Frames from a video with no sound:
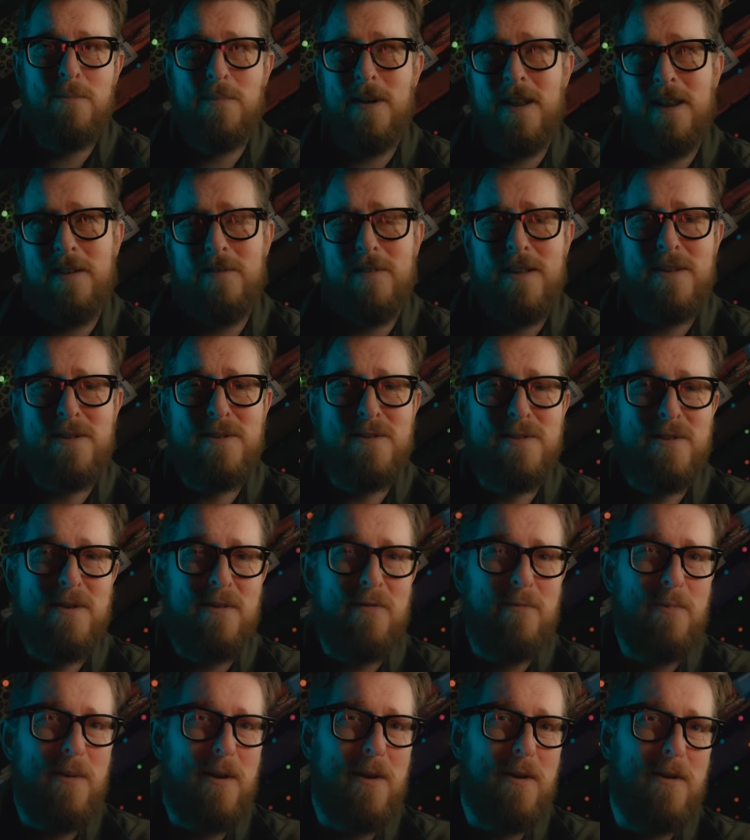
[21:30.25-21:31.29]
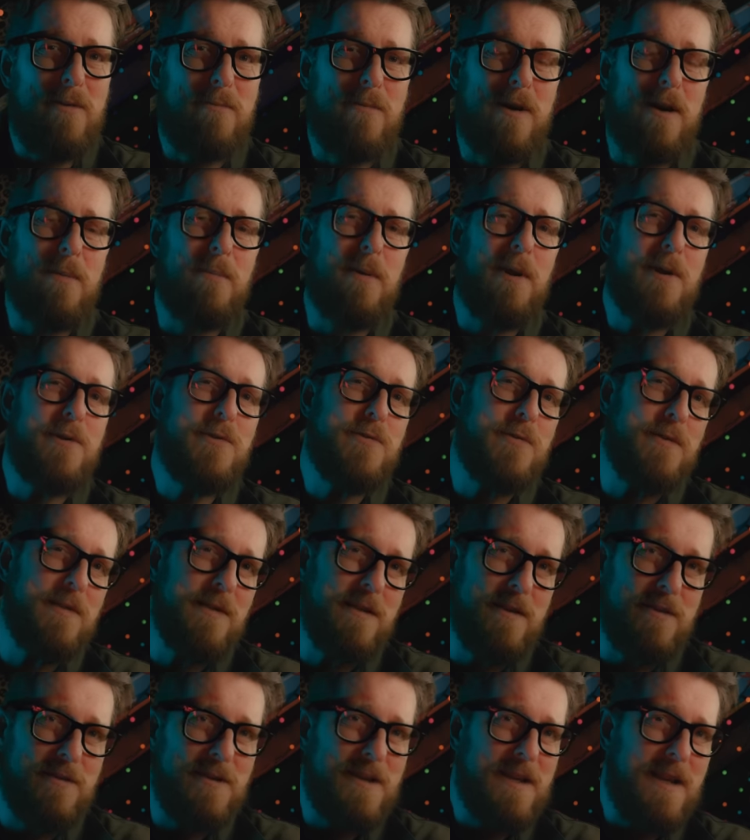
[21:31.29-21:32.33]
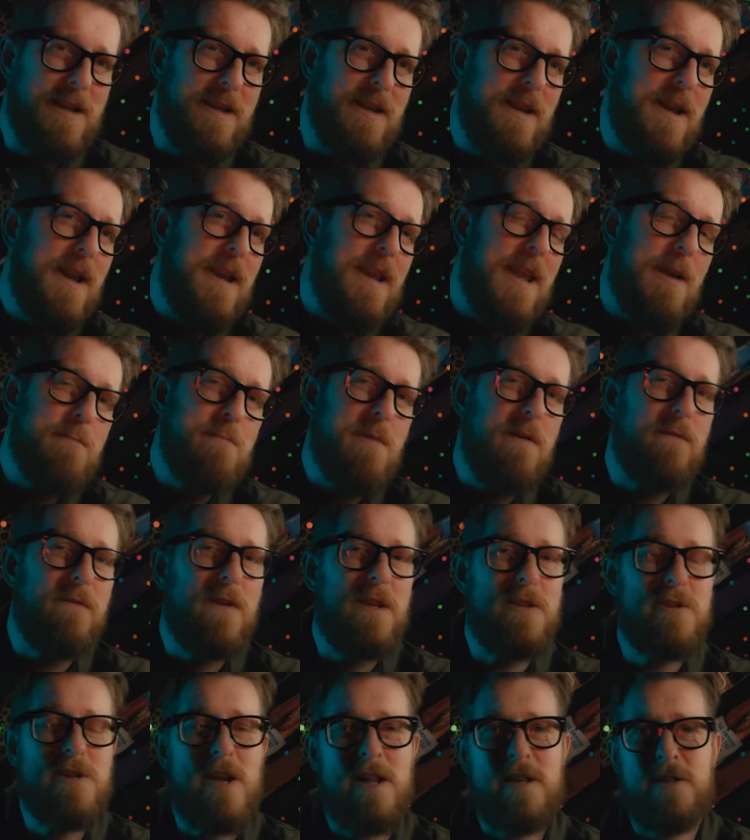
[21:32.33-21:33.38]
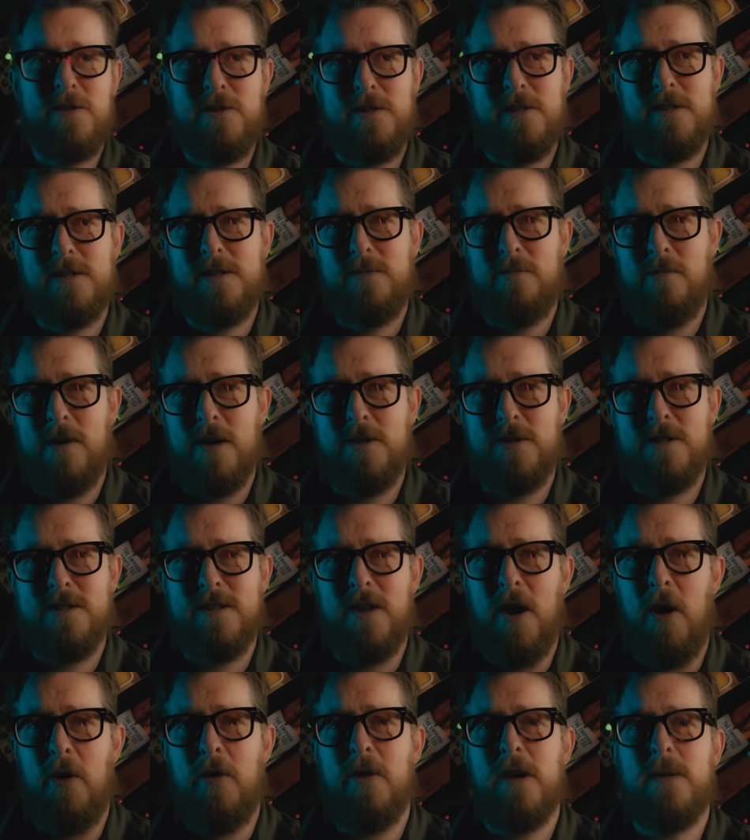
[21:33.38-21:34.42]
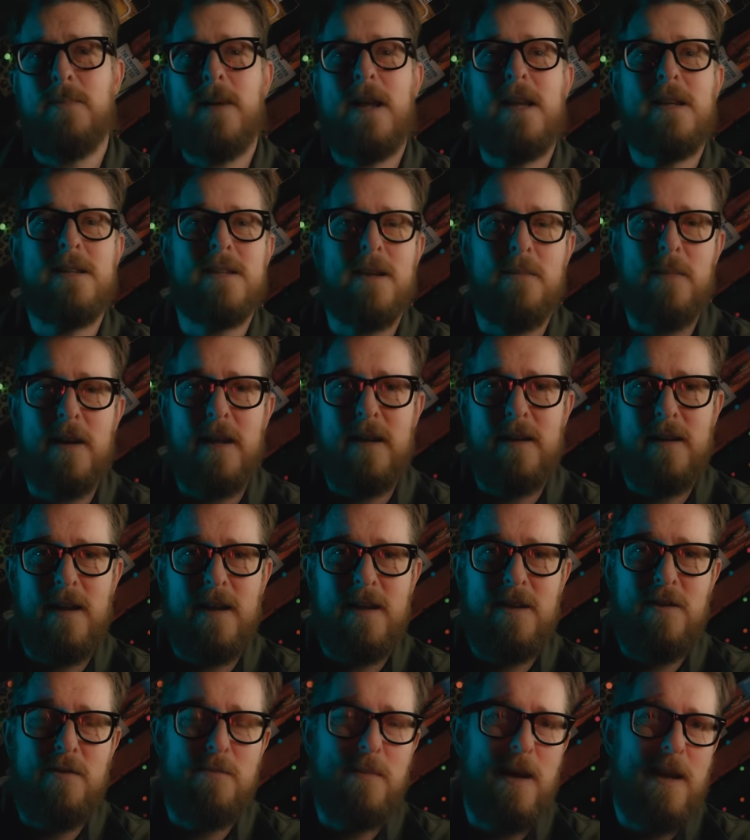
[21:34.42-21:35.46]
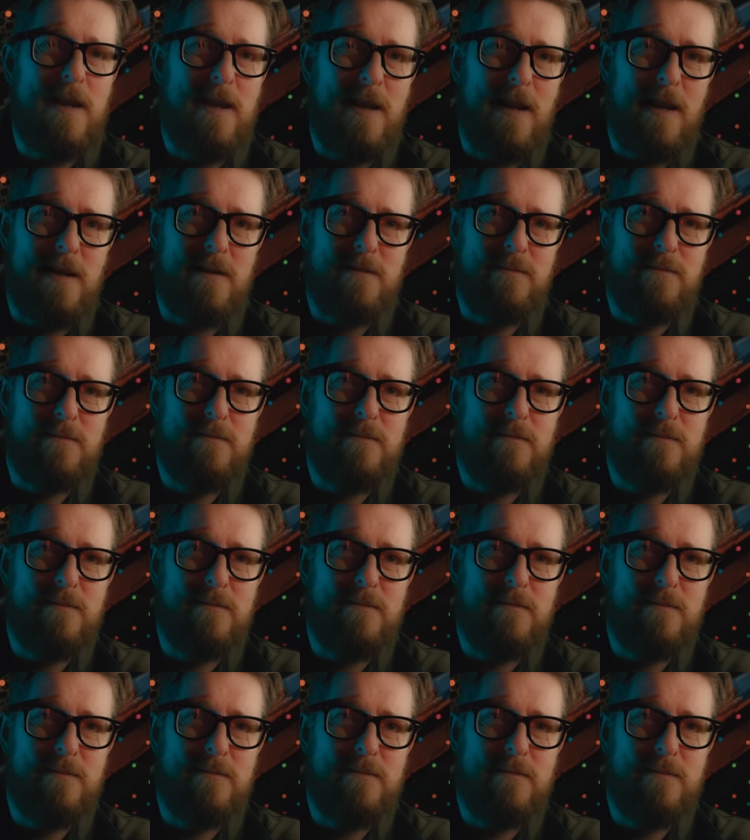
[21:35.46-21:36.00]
The benefits of being on my Patreon, you know, you get get monthly challenges where I just tell you to make something and you make it.